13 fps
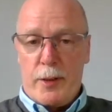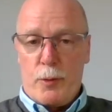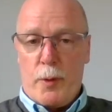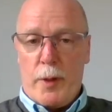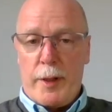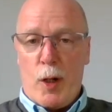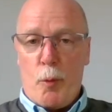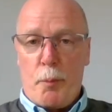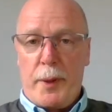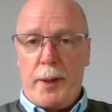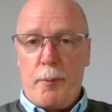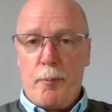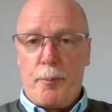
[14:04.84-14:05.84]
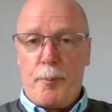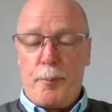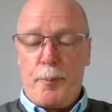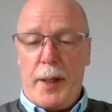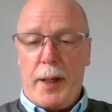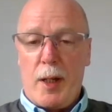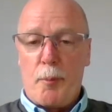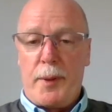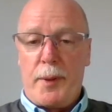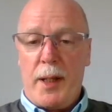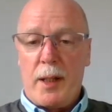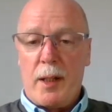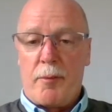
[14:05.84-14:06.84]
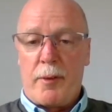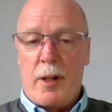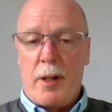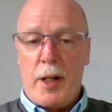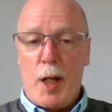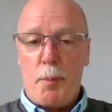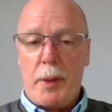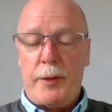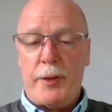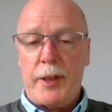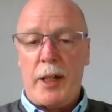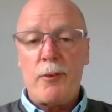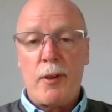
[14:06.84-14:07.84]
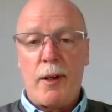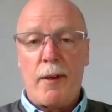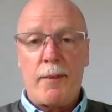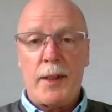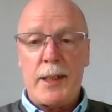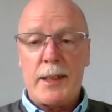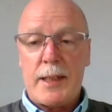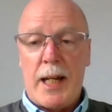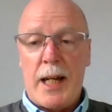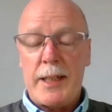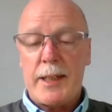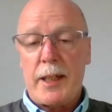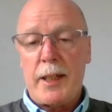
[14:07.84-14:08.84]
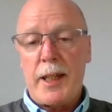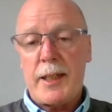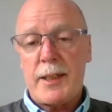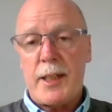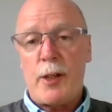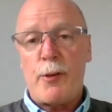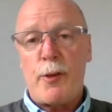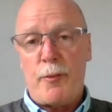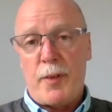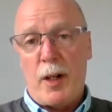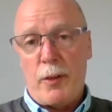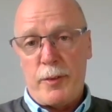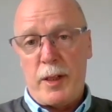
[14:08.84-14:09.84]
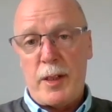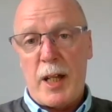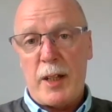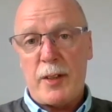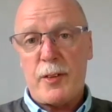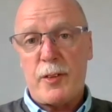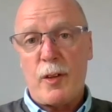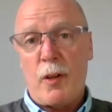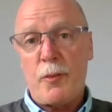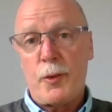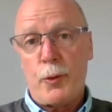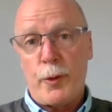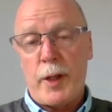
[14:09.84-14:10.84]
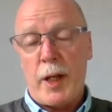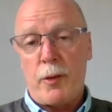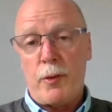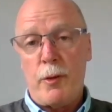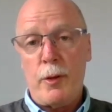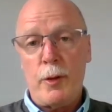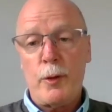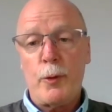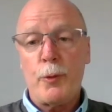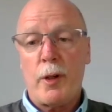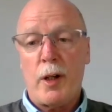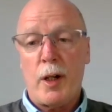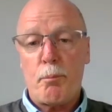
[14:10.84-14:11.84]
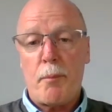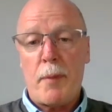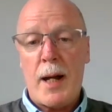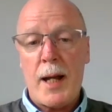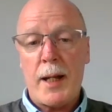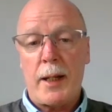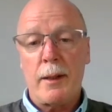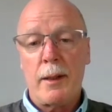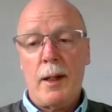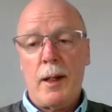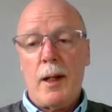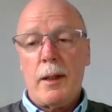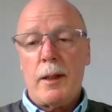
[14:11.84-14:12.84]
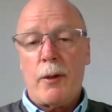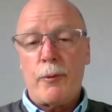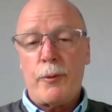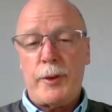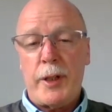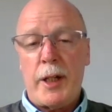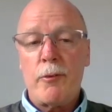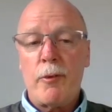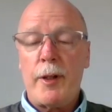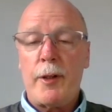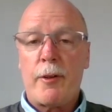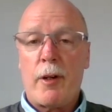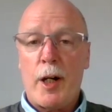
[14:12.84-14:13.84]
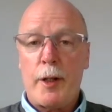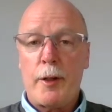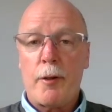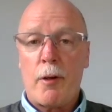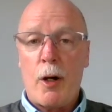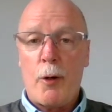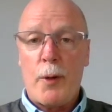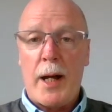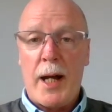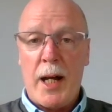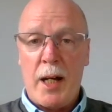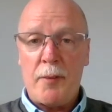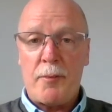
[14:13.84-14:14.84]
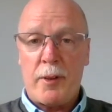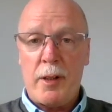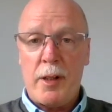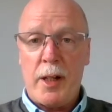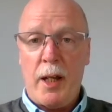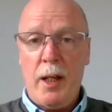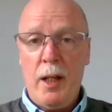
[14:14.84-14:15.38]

why they'll pick a particular variety, but generally these days, unless they're involved in that soft or that noodle type market, they'll generally try and grow a hard variety,